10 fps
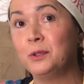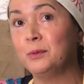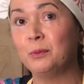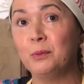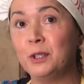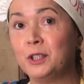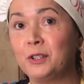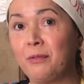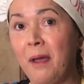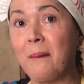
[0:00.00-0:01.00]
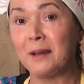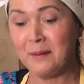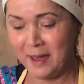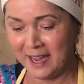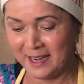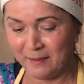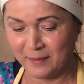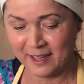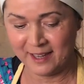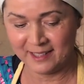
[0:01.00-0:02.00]
which family made it
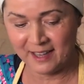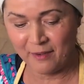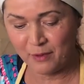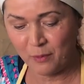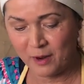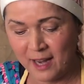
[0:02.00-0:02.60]
because everyone